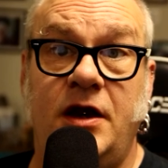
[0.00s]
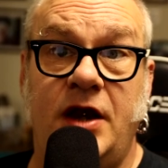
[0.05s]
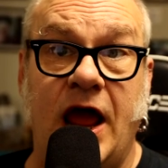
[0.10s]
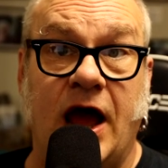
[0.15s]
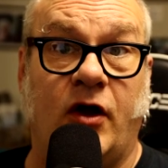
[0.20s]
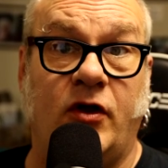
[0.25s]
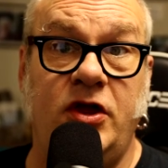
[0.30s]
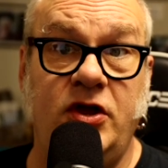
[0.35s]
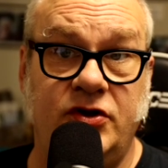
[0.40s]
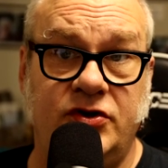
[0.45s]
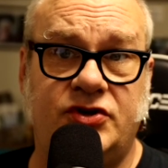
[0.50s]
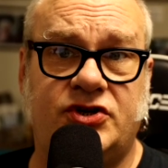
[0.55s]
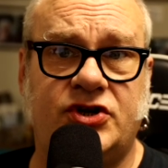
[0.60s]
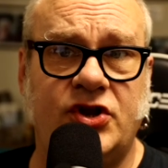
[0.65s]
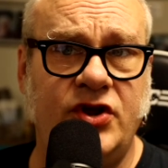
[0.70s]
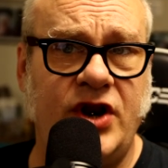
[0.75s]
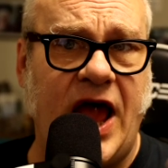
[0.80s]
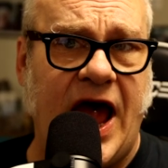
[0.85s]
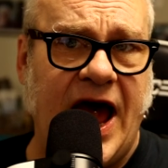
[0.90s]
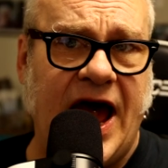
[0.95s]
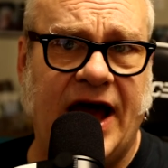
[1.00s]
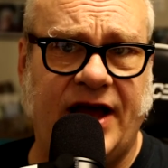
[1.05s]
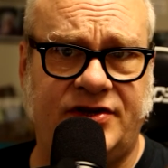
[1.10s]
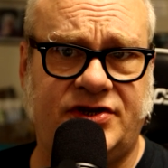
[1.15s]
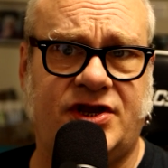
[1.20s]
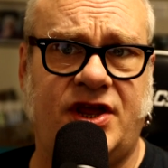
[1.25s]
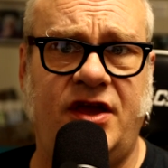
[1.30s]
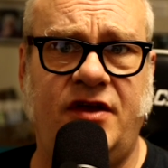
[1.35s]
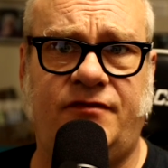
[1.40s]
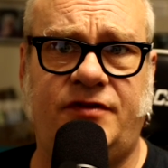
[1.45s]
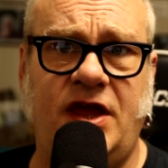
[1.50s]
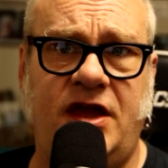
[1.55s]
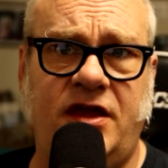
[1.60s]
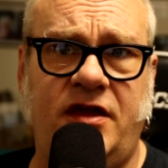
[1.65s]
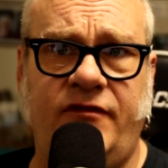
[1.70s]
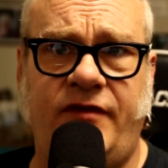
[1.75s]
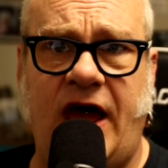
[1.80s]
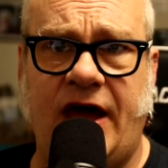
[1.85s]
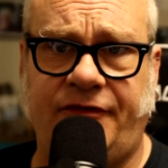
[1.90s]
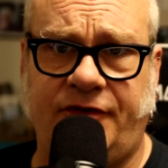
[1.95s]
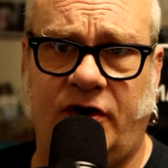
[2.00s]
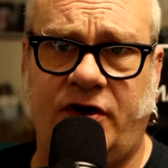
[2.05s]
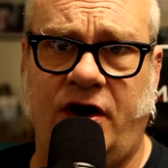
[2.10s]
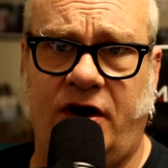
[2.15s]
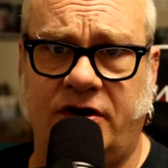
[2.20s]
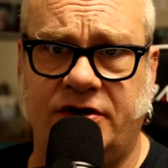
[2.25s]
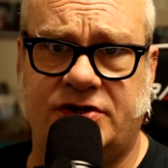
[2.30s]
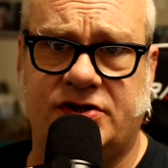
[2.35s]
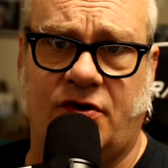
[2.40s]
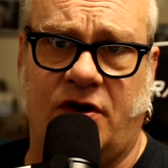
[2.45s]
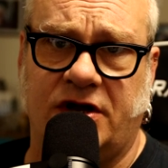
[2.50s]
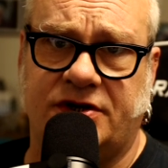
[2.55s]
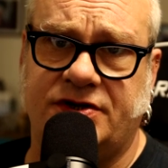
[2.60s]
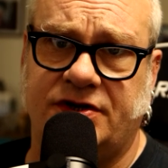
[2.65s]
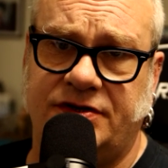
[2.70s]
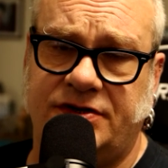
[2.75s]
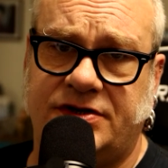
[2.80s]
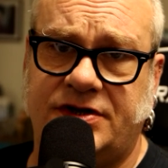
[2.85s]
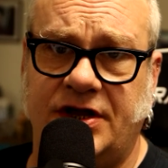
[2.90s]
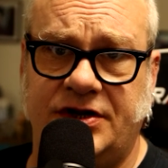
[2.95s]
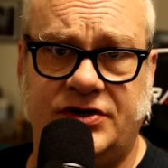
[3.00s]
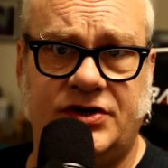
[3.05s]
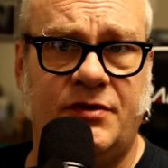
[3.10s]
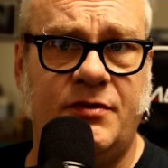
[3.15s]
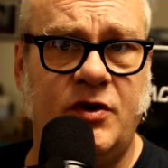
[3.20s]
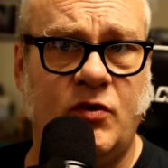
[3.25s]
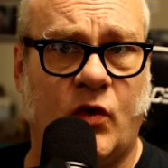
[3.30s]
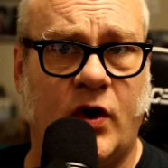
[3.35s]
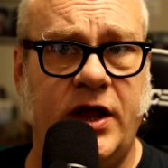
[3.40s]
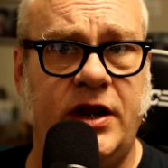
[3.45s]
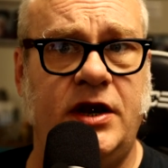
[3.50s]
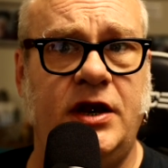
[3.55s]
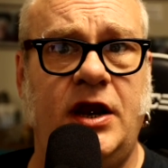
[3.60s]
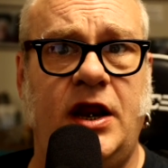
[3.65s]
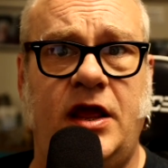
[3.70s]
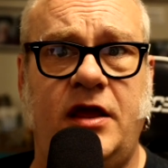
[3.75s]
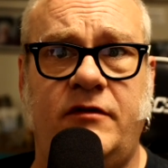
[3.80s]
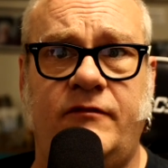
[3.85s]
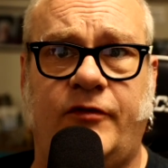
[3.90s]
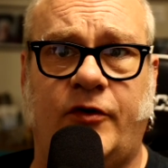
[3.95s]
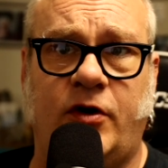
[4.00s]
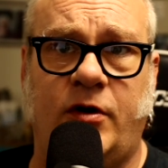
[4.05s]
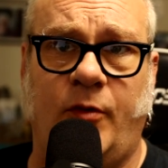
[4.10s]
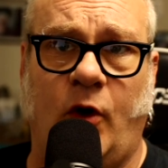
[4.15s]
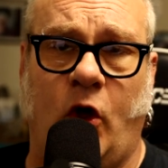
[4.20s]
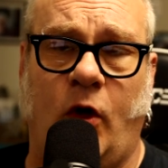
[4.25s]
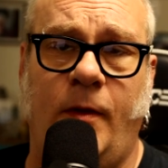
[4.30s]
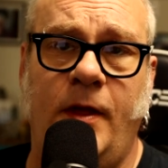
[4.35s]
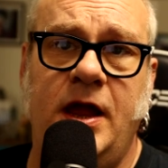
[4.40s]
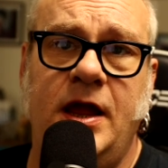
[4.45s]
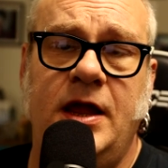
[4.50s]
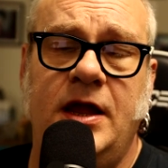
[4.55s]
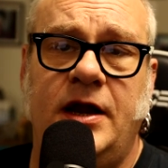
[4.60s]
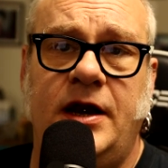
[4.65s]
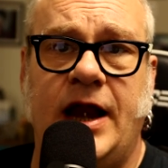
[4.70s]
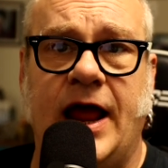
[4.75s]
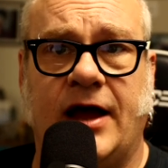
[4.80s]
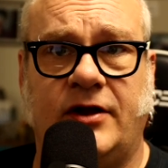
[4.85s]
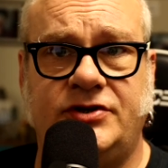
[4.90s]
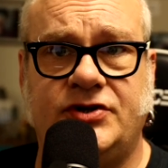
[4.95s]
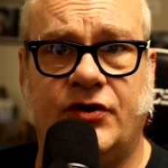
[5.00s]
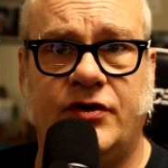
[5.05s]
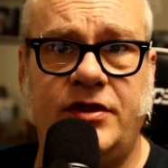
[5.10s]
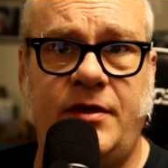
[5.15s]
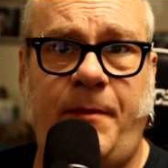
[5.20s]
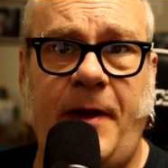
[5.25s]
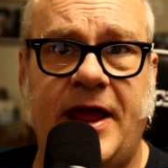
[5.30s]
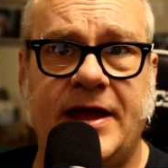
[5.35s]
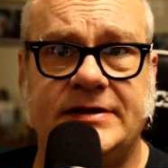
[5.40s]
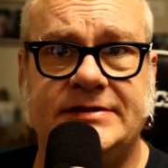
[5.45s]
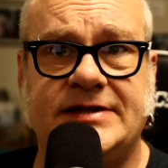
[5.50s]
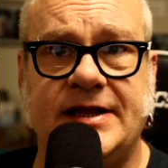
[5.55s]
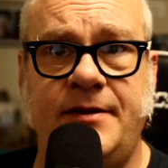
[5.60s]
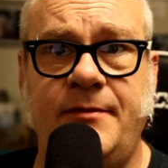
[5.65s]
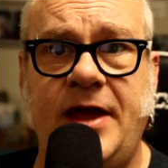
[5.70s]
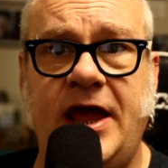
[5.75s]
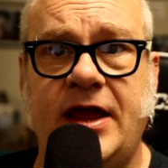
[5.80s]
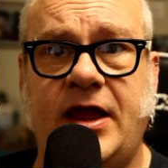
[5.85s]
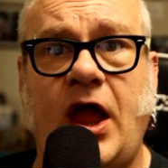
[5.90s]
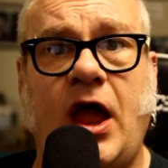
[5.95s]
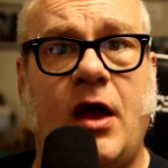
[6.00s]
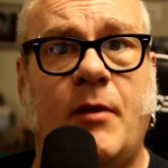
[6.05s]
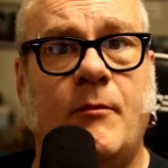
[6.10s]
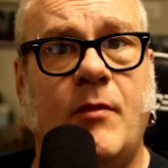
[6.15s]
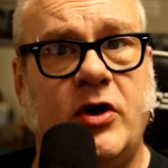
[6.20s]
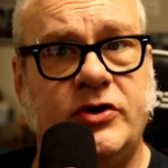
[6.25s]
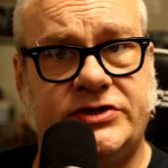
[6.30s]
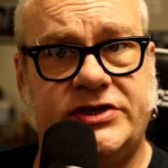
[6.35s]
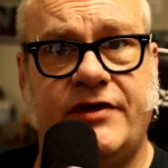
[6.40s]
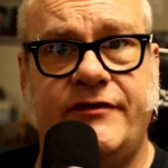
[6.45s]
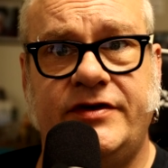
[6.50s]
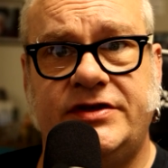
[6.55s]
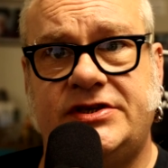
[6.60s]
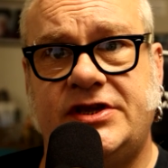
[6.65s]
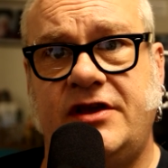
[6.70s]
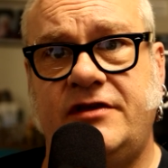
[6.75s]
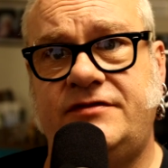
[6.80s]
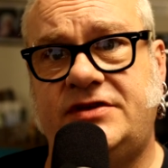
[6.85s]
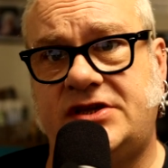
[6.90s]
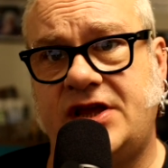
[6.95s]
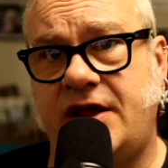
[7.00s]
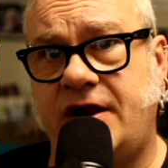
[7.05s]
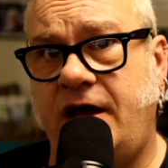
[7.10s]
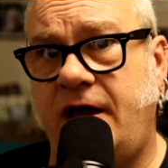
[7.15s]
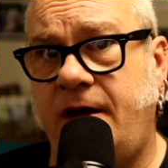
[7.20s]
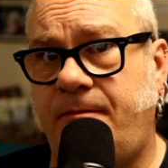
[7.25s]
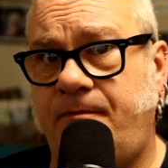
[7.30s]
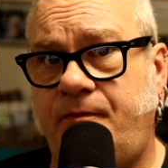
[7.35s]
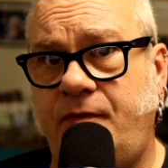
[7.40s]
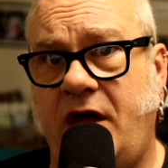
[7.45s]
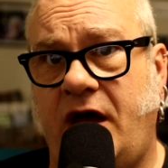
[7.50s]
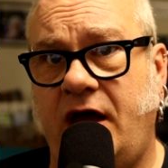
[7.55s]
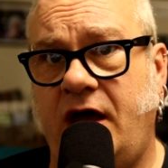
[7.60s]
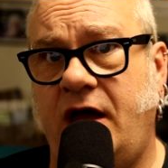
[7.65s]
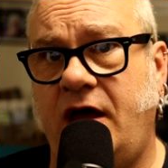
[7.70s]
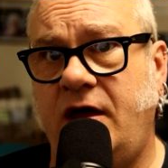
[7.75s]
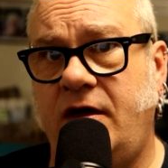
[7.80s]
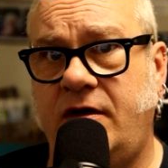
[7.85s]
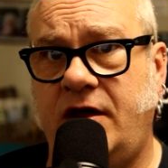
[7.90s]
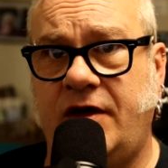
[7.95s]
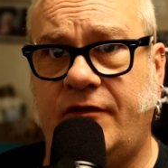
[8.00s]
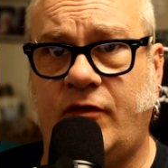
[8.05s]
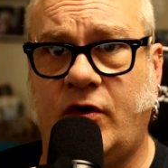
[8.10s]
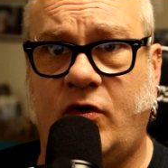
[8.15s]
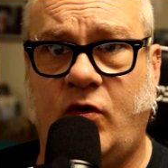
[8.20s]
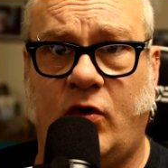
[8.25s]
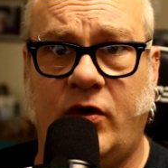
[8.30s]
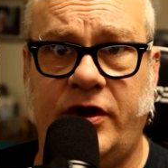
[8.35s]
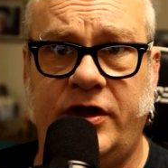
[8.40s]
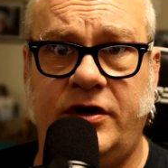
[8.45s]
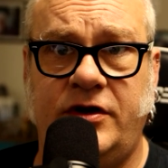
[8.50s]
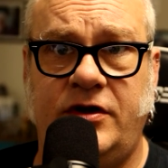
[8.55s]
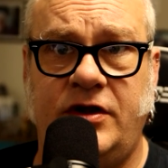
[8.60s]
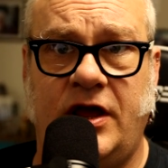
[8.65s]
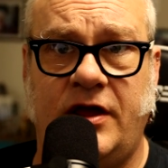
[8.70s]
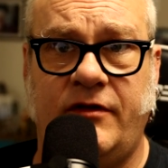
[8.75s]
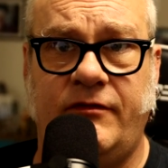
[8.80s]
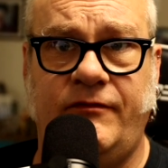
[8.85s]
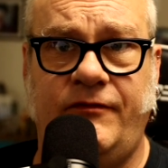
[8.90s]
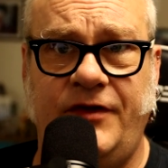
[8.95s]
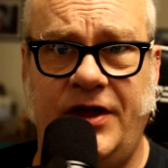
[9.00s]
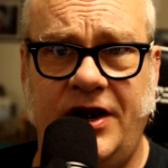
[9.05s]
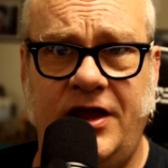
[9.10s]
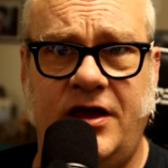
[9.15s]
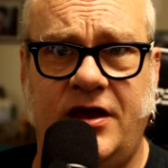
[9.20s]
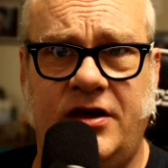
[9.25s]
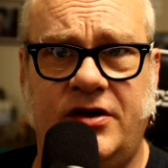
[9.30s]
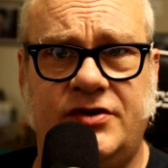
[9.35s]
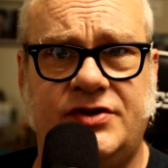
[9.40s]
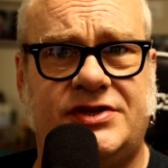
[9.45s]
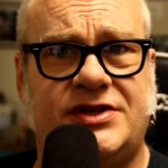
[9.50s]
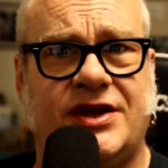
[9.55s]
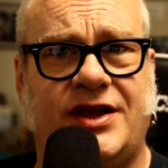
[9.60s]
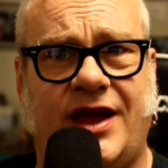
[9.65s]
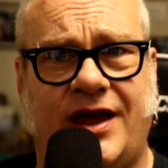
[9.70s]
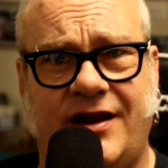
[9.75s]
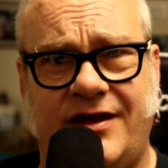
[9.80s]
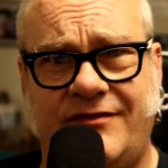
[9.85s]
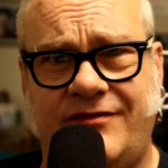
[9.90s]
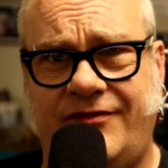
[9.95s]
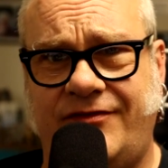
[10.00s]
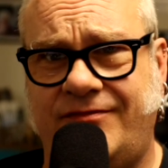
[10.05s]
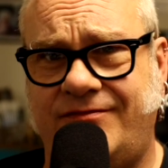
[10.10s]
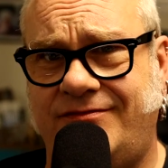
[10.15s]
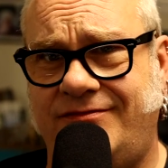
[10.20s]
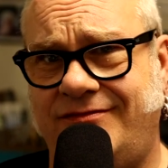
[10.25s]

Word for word: Now, you should ask if they give aftercare instructions. They should be written and verbal. Now, during the pandemic, most of us have set up, uh, have recorded uh, videos to kind of